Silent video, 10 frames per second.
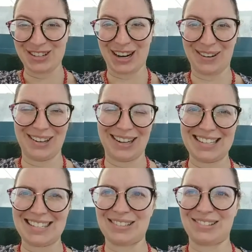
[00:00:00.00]
I wanted
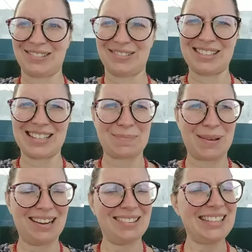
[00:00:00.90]
to
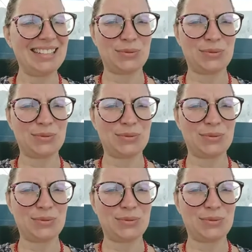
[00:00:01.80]
spend at least